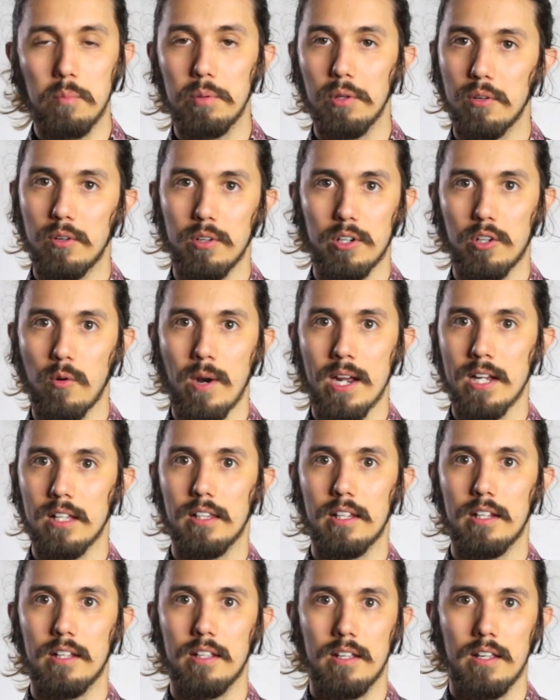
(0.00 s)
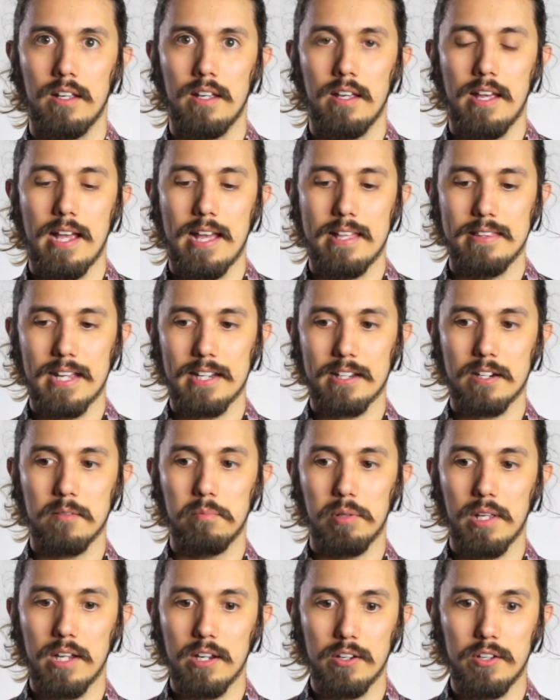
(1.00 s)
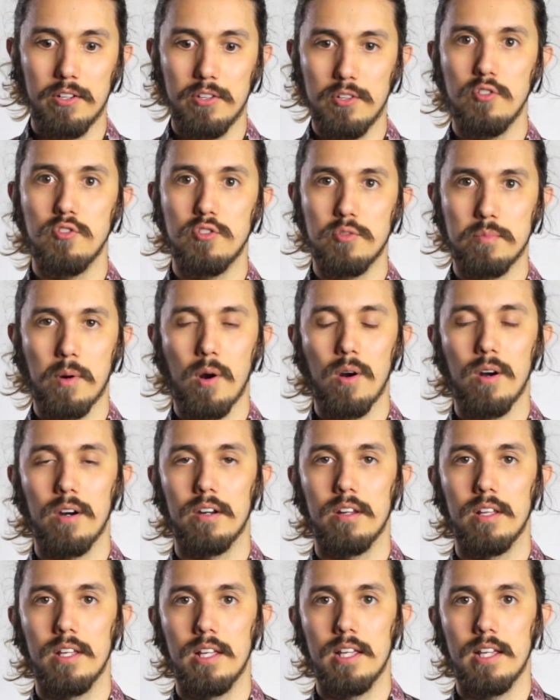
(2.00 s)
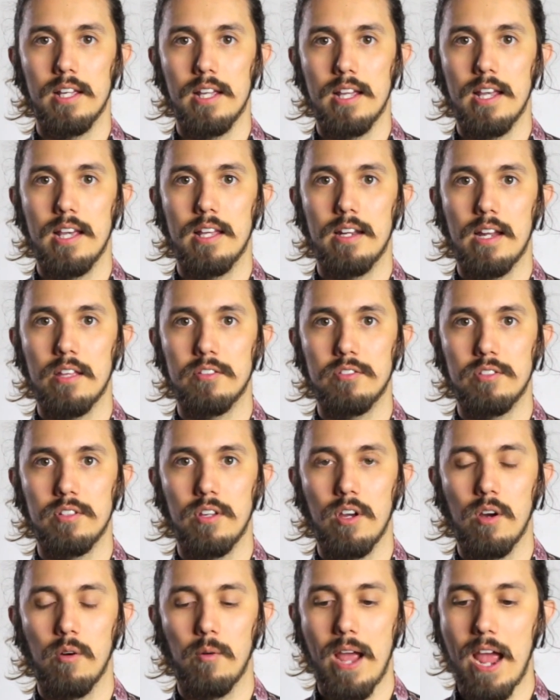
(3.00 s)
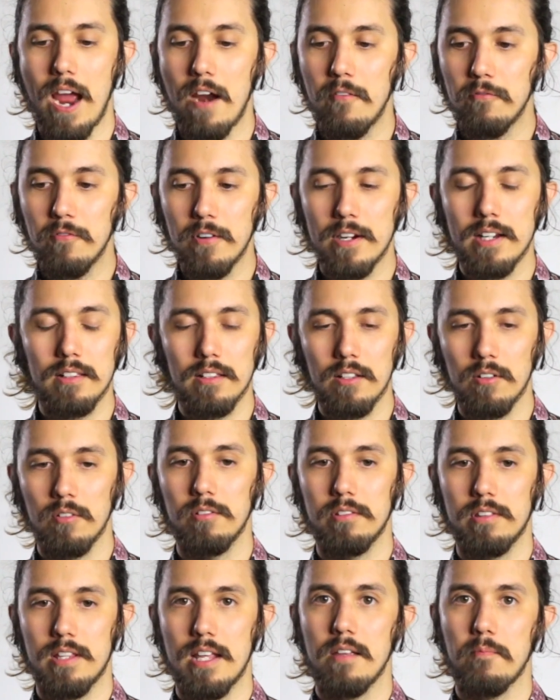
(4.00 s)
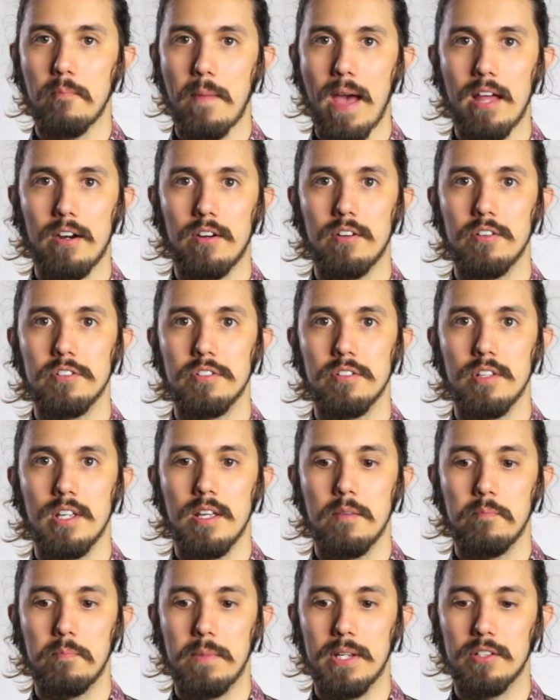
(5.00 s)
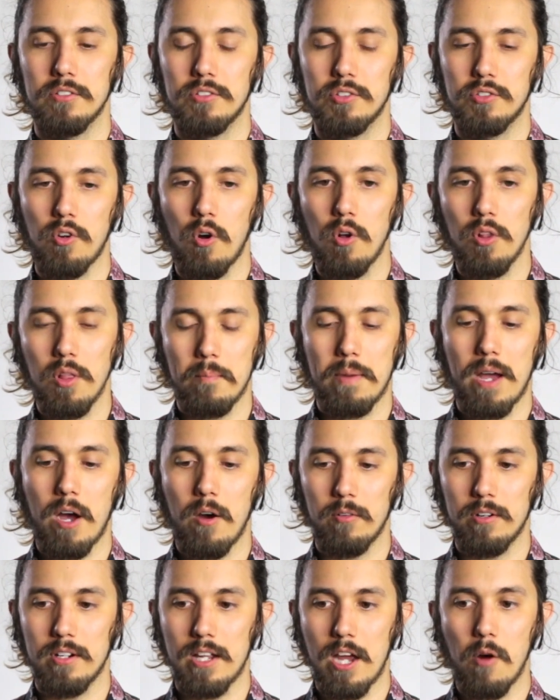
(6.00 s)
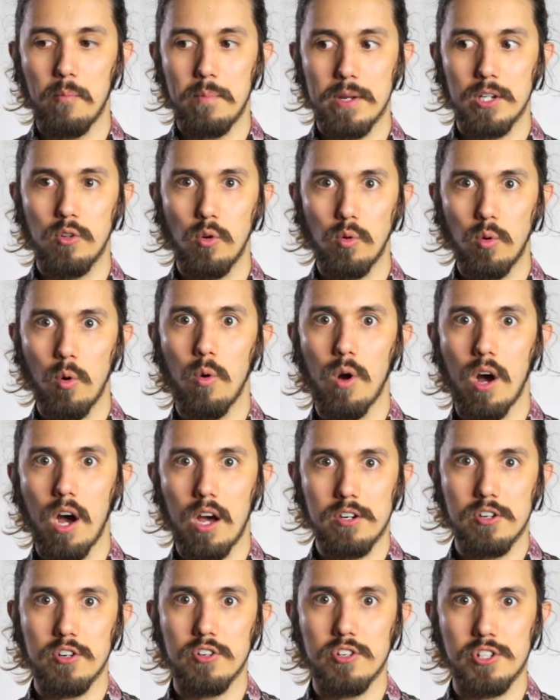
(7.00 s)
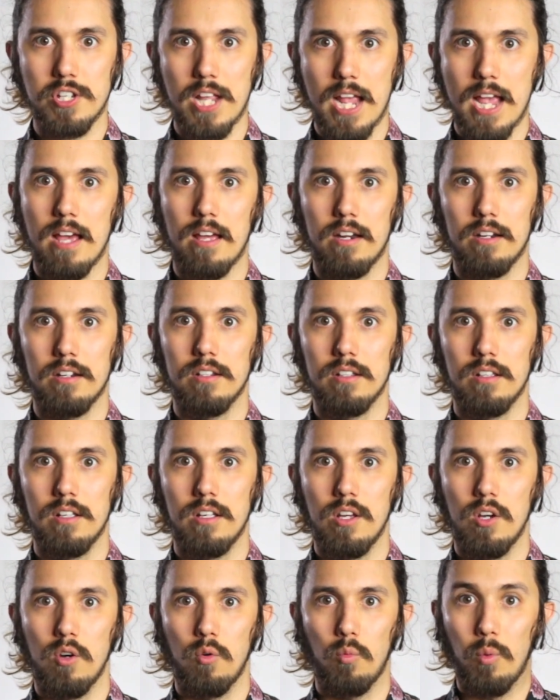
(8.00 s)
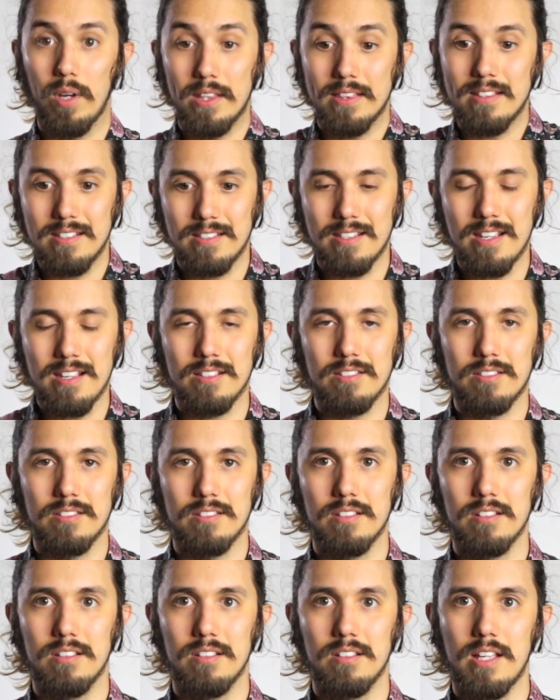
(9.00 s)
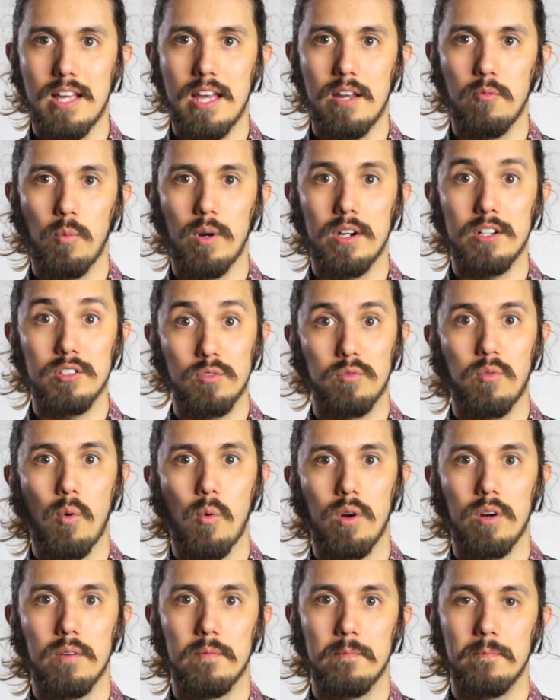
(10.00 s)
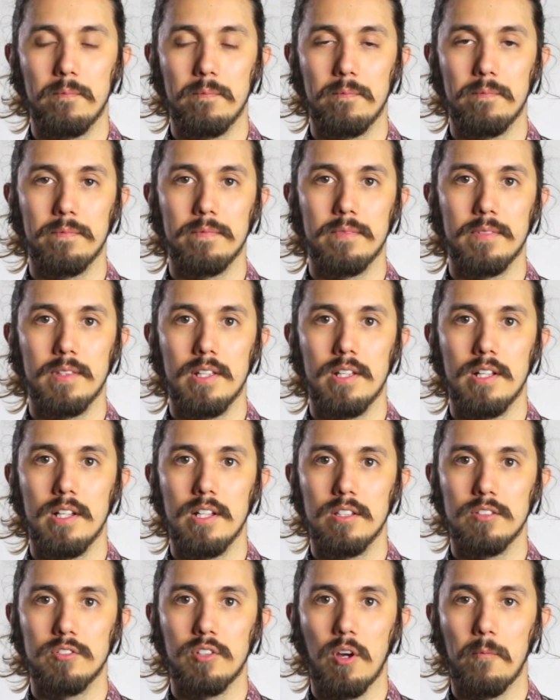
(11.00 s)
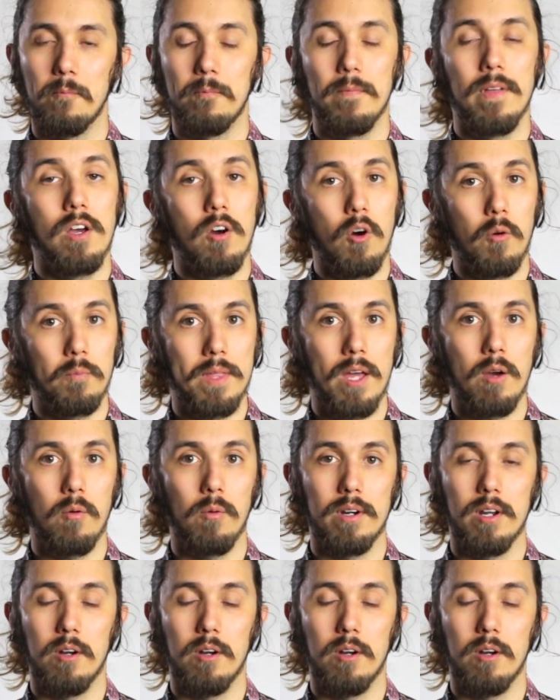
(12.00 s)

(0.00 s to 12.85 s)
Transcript: uploaded correctly, and that can play a huge part in SEO. Every little thing matters because it's all about helping Google understand what this is and what it's for. So hope that